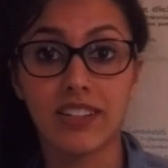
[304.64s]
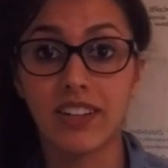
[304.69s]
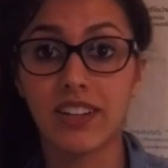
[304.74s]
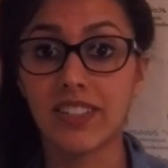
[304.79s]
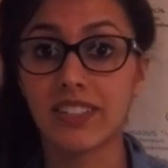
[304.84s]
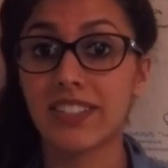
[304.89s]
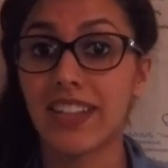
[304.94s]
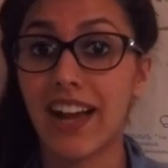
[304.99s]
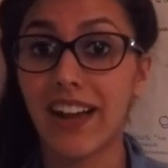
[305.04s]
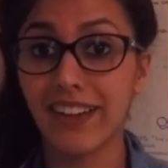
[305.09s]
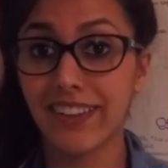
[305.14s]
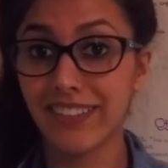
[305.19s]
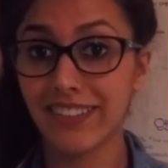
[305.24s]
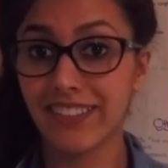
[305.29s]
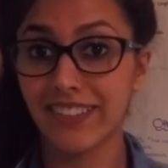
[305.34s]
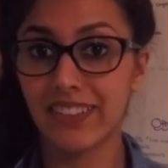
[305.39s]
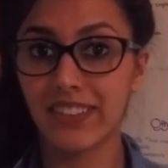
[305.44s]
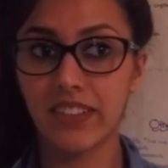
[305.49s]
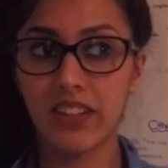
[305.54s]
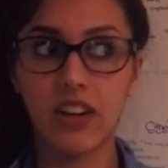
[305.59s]
attack
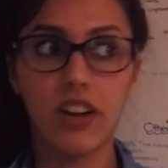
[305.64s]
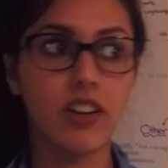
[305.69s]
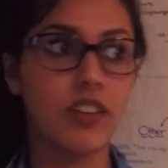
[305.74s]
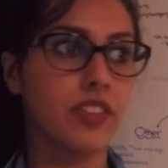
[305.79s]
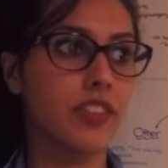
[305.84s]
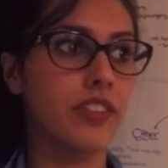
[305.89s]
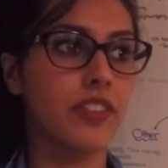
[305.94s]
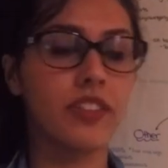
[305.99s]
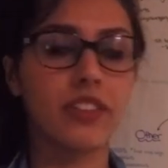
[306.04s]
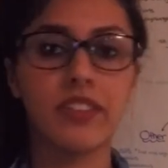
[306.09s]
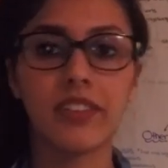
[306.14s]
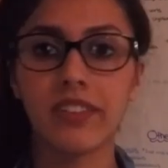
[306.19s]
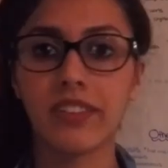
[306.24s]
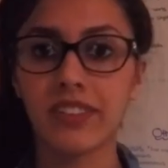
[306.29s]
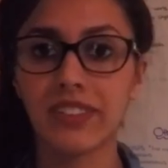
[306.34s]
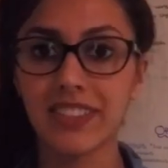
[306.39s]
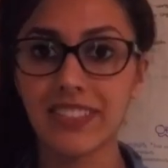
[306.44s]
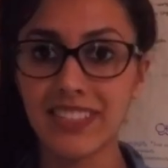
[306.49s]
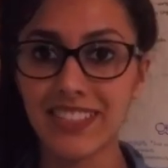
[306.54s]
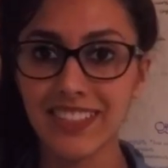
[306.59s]

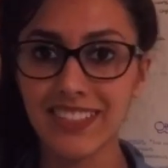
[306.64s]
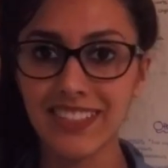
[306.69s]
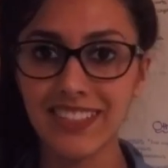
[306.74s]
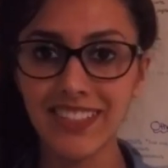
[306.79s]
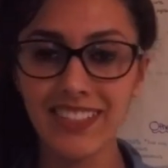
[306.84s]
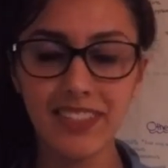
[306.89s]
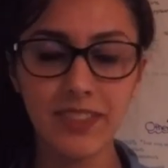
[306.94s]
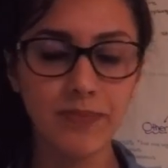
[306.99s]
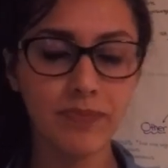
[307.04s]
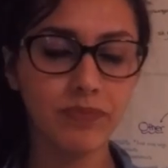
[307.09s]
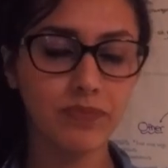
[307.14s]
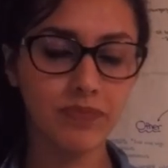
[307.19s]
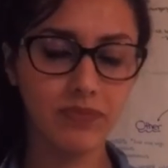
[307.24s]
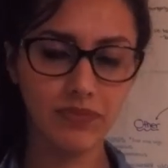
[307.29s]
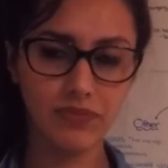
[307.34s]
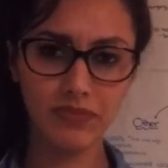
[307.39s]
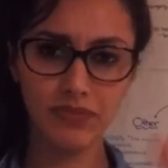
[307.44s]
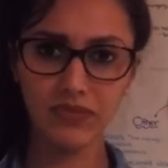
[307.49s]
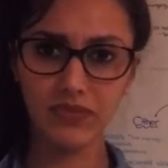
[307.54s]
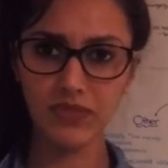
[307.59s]
other diseases.
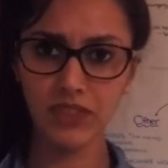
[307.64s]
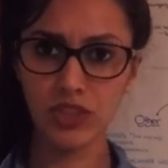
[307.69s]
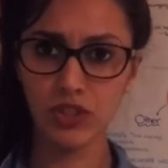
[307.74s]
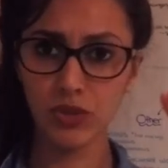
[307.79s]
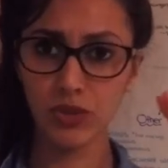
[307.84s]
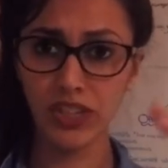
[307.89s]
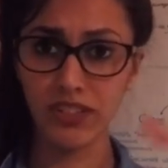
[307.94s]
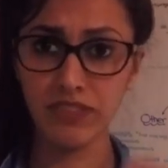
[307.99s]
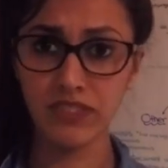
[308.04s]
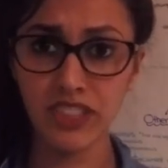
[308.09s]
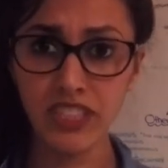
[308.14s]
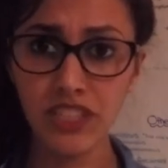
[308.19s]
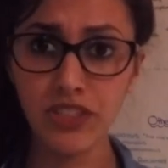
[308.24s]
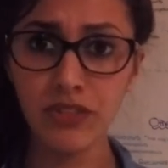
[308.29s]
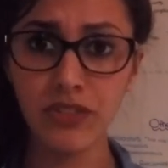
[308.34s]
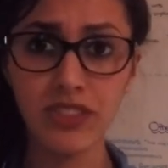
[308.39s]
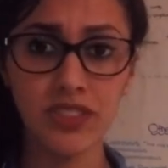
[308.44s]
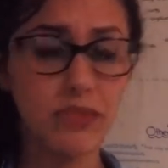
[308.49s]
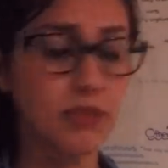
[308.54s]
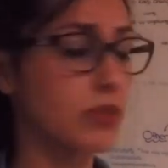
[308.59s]
So you have
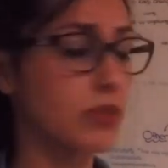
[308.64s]
decreased